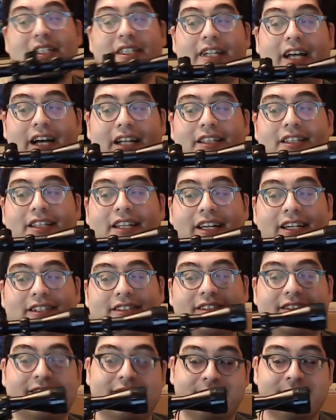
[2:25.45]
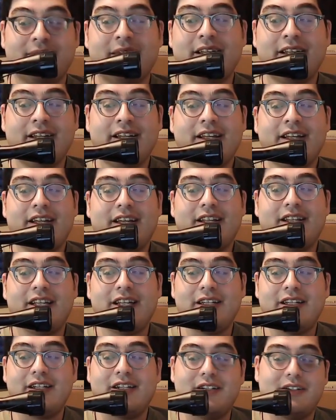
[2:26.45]
Not this.
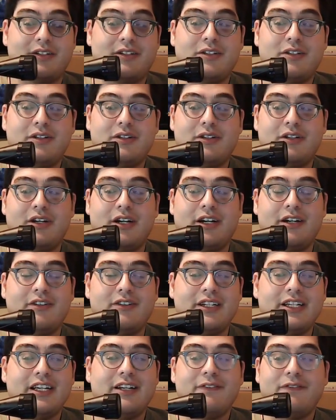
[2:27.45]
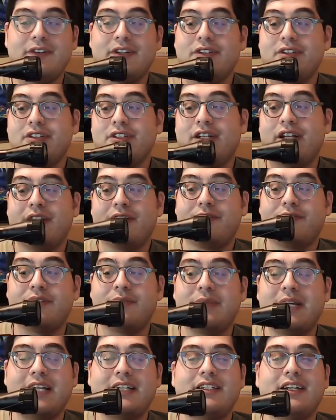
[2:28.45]
The Lee Enfield
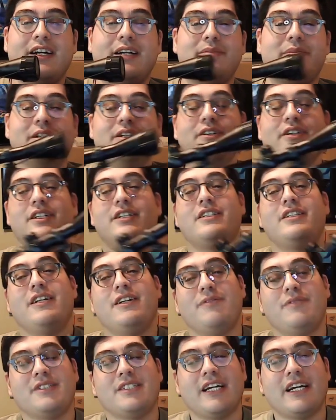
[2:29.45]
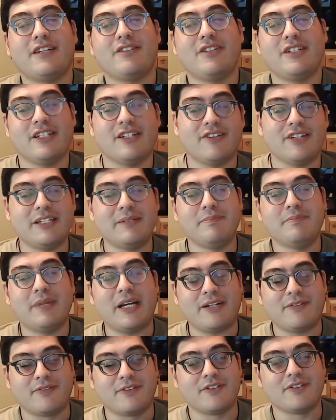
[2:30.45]
from that time period was actually the Lee
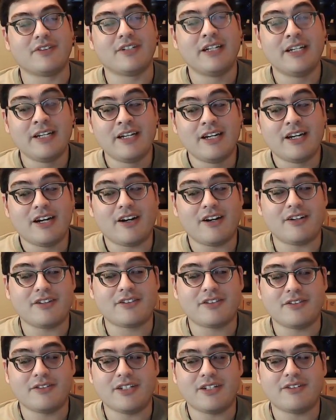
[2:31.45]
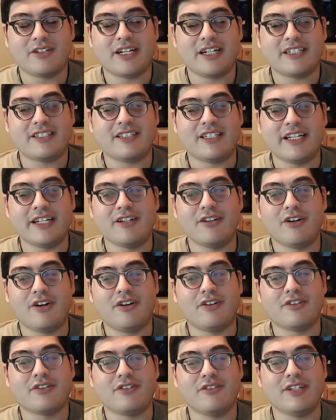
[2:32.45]
Metford, also known as the
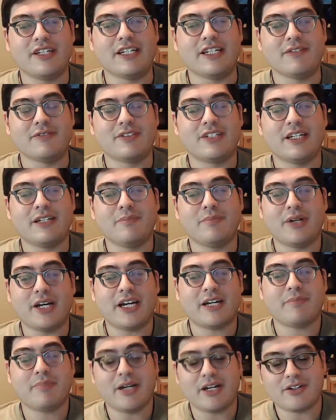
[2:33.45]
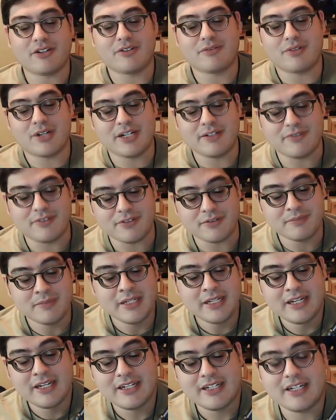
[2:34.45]
Long Lee. It was a black powder rifle
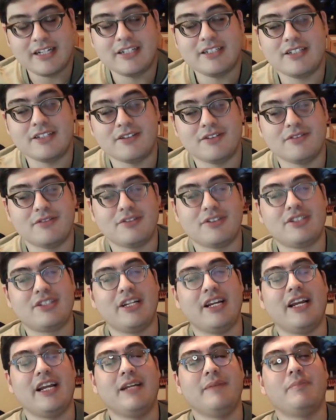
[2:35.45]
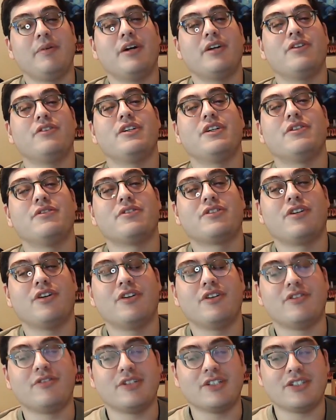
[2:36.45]
that used a bottlenose
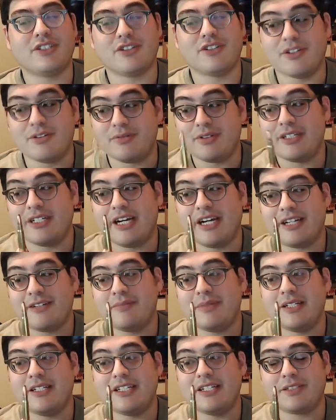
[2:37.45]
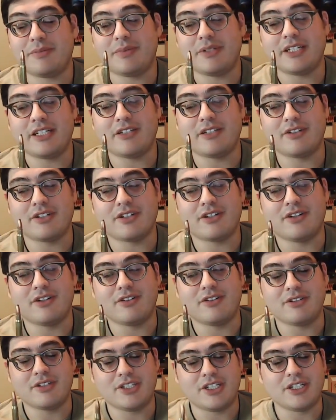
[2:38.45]
cartridge, so it would not have been this particular
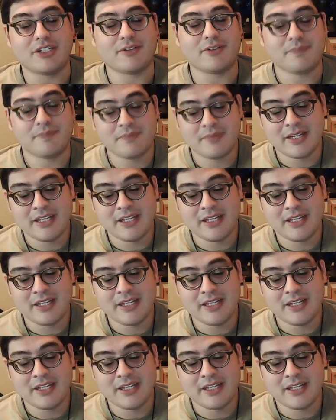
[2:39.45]
cartridge here.